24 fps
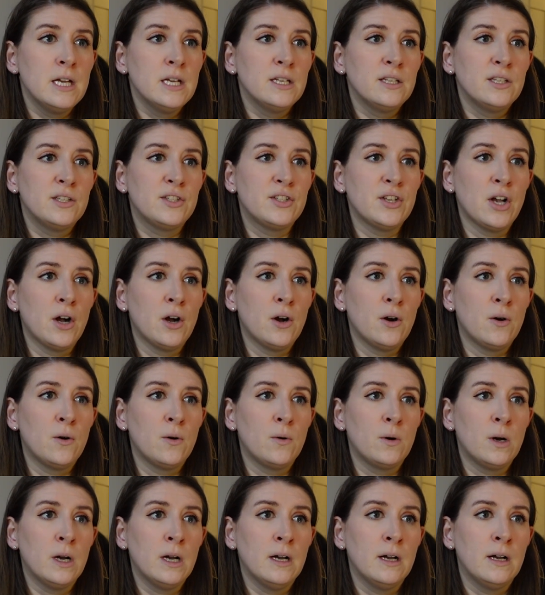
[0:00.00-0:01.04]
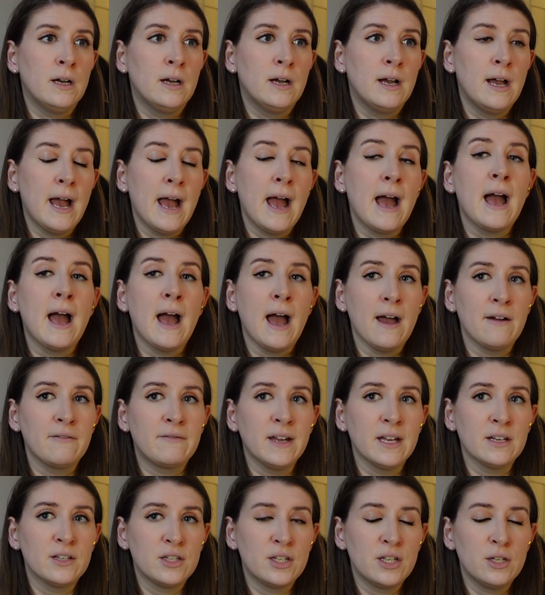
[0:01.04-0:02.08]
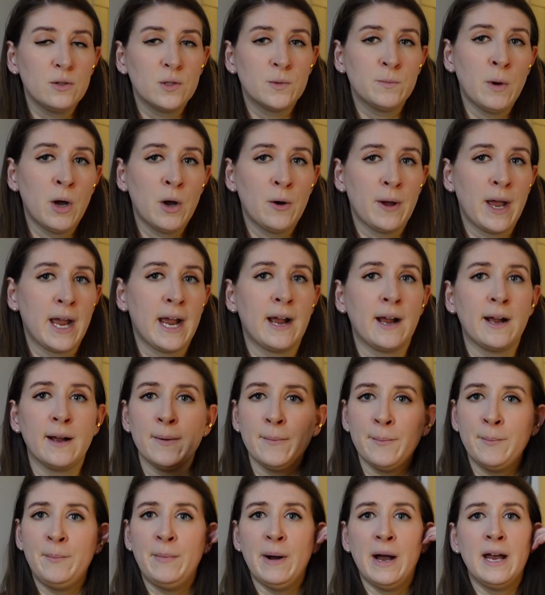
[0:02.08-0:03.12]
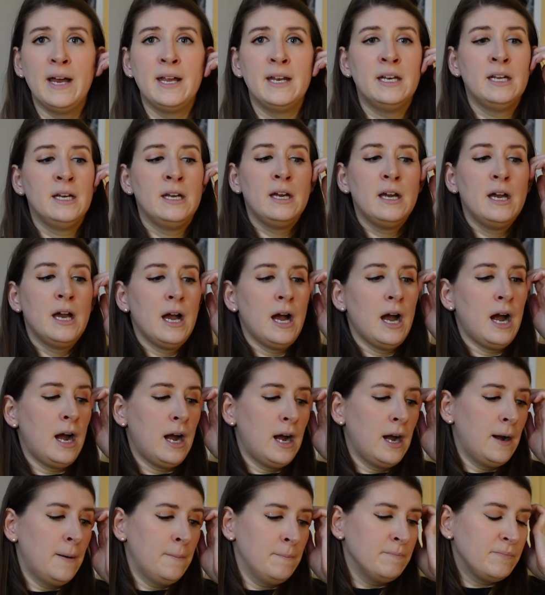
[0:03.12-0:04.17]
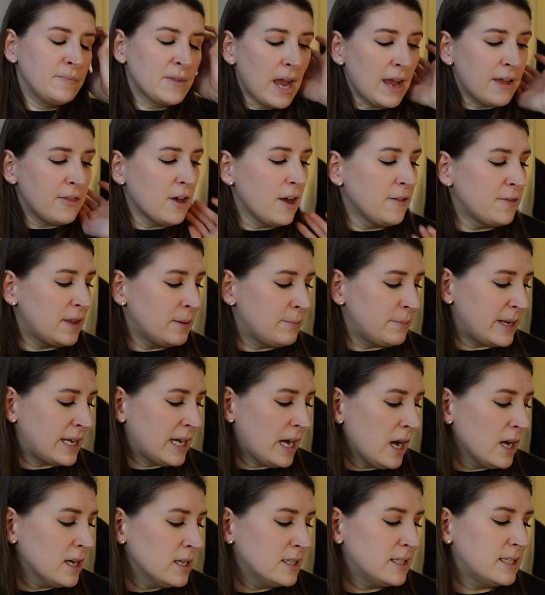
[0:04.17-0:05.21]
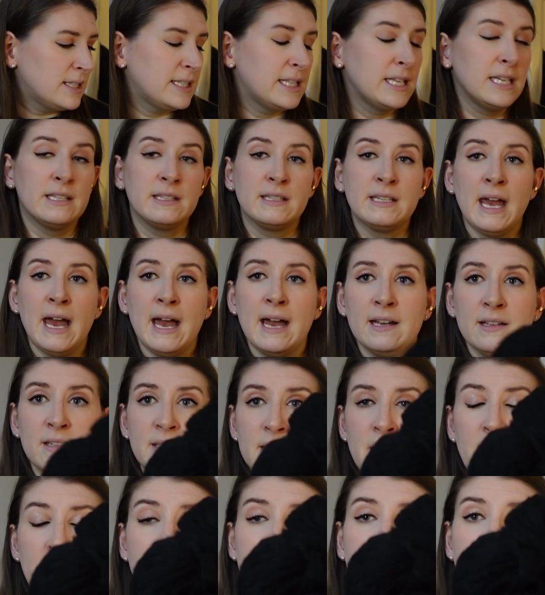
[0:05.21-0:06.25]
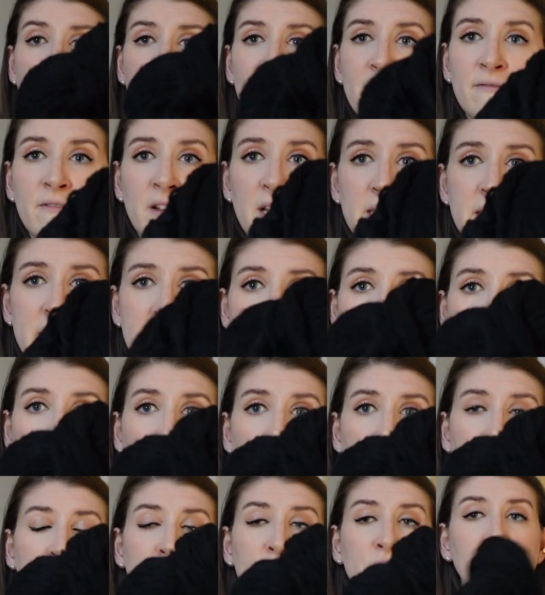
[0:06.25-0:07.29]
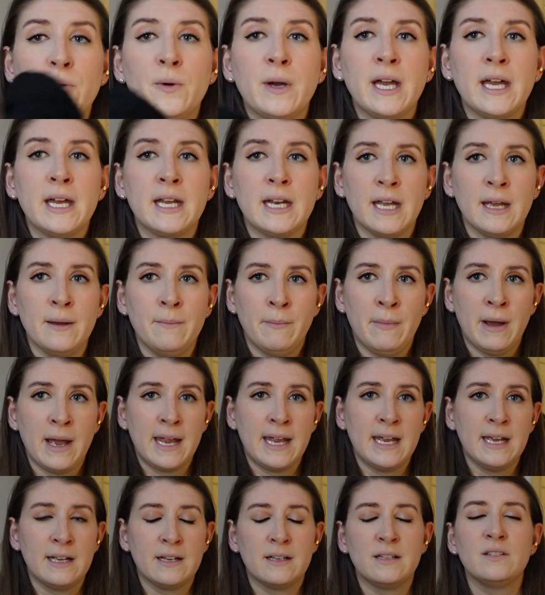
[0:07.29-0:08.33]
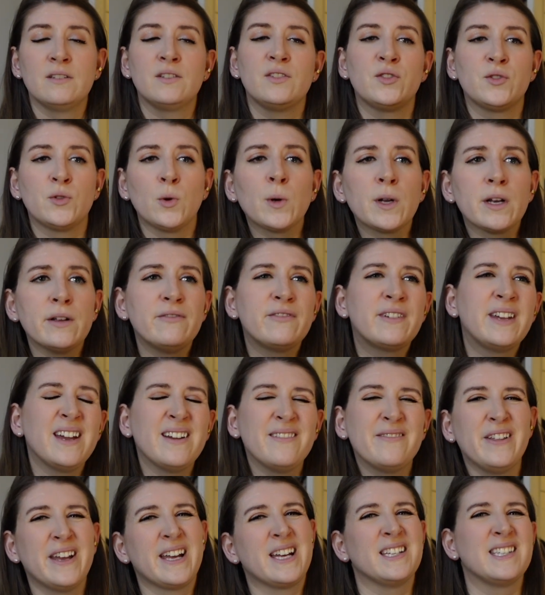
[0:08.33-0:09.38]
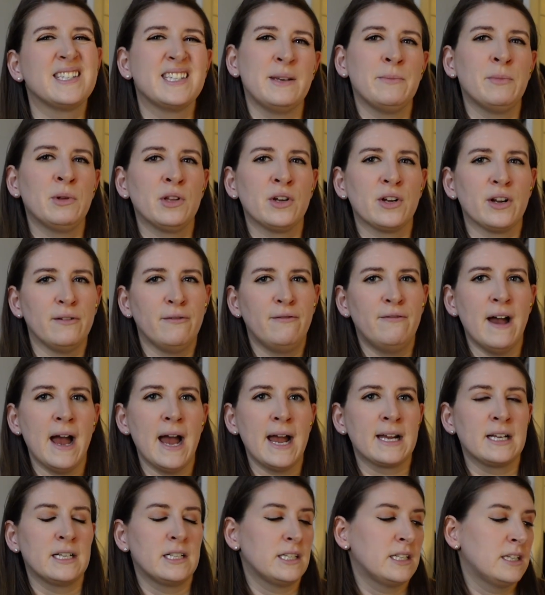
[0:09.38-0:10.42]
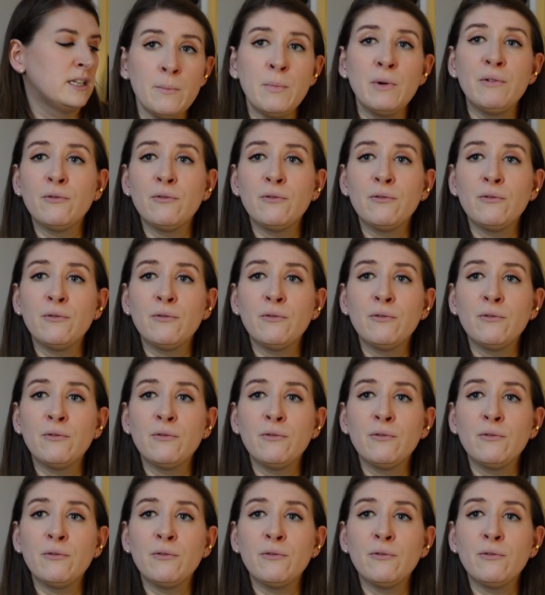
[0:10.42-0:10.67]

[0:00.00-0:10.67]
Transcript: So have yet to use mohair, but I thought that because this has kind of that fuzzy look to it, it might sort of give like a similar effect.